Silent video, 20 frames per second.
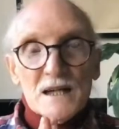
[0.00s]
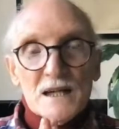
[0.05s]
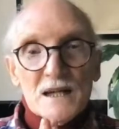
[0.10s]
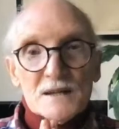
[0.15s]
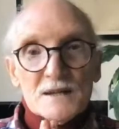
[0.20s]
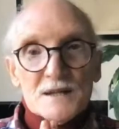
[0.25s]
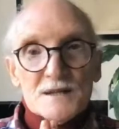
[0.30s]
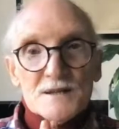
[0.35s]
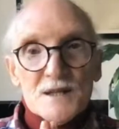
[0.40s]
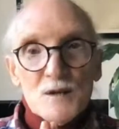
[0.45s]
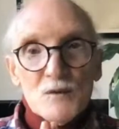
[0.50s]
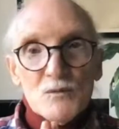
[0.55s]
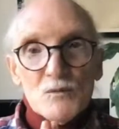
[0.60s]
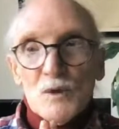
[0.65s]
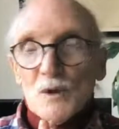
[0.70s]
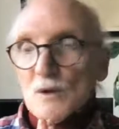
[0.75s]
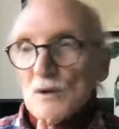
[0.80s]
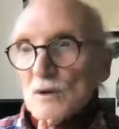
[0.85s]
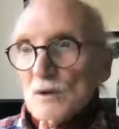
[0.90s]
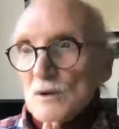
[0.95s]
And they say,
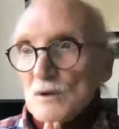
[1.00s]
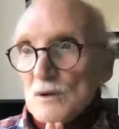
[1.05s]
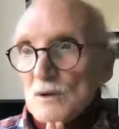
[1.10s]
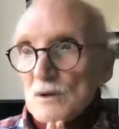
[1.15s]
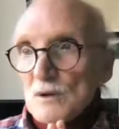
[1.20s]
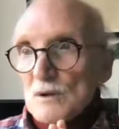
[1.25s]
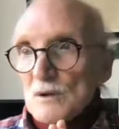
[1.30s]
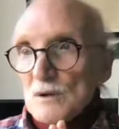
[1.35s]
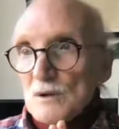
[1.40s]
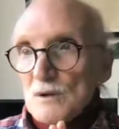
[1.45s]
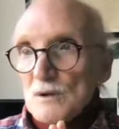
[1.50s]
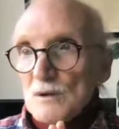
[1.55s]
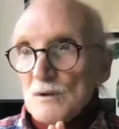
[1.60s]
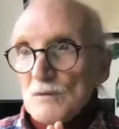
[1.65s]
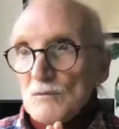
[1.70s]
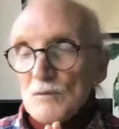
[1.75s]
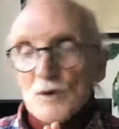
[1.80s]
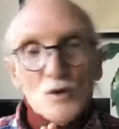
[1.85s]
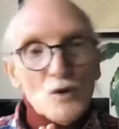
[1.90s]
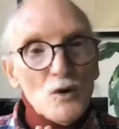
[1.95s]
well,
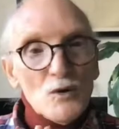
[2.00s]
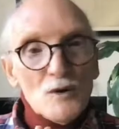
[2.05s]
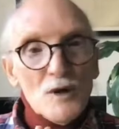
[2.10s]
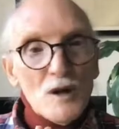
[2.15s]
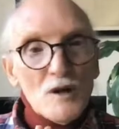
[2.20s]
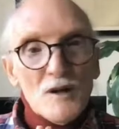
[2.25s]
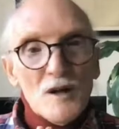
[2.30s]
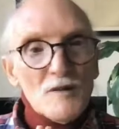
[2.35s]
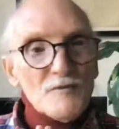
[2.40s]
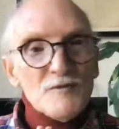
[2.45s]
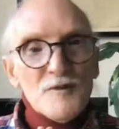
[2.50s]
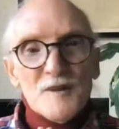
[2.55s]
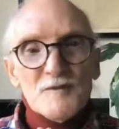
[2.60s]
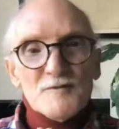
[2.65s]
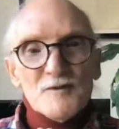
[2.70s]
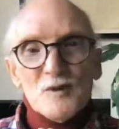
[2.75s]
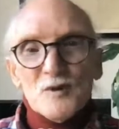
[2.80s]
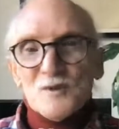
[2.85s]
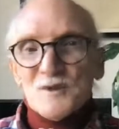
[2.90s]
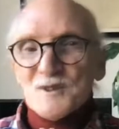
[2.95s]
our freight
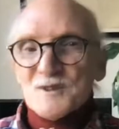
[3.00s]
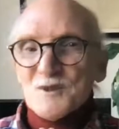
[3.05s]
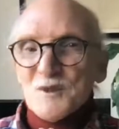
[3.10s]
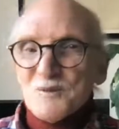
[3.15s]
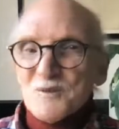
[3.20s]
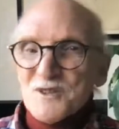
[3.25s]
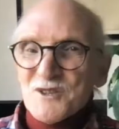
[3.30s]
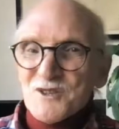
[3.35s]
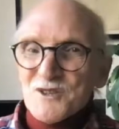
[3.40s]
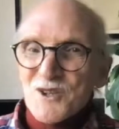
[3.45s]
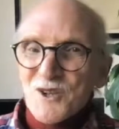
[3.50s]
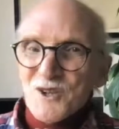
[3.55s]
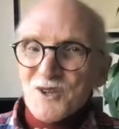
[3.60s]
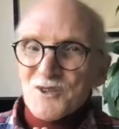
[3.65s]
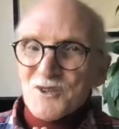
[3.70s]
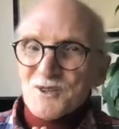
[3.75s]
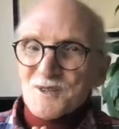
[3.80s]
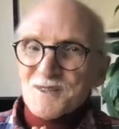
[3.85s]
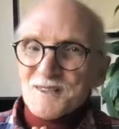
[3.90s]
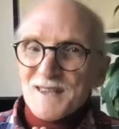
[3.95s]
forwarders always
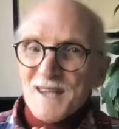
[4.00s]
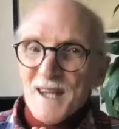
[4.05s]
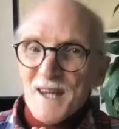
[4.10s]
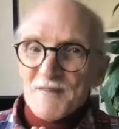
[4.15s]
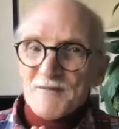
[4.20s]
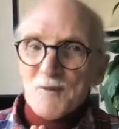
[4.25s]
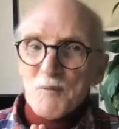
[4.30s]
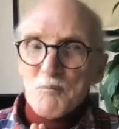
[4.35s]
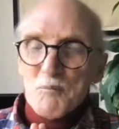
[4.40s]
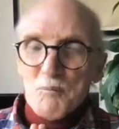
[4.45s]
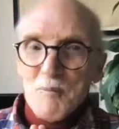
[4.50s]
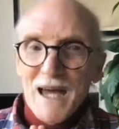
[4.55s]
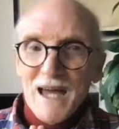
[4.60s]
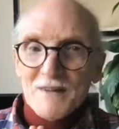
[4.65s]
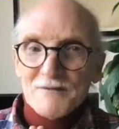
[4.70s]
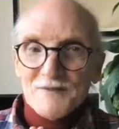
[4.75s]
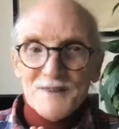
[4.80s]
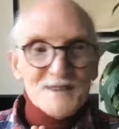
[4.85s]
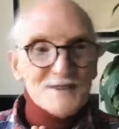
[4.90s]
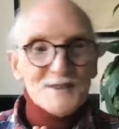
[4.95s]
charging us CAF and
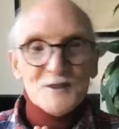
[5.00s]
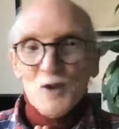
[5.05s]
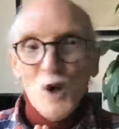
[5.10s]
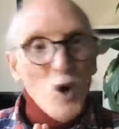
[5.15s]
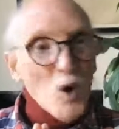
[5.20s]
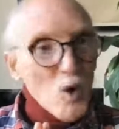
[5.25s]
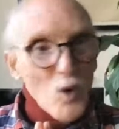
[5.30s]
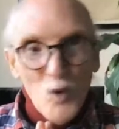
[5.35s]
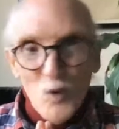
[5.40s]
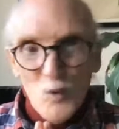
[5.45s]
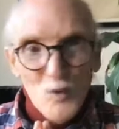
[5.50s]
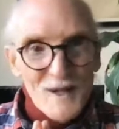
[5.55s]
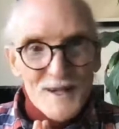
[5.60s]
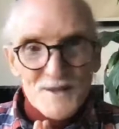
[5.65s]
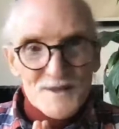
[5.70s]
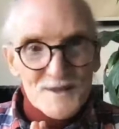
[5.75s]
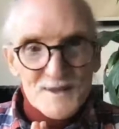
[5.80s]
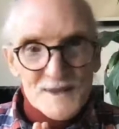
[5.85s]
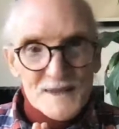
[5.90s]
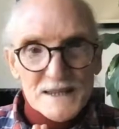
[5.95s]
BAF. Is it
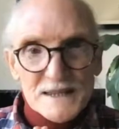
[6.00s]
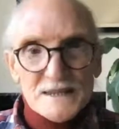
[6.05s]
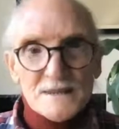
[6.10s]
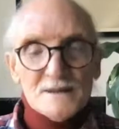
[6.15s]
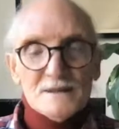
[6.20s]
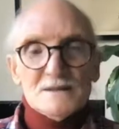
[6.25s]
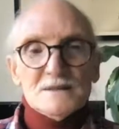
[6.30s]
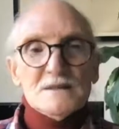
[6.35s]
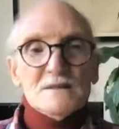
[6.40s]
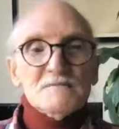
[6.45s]
always there?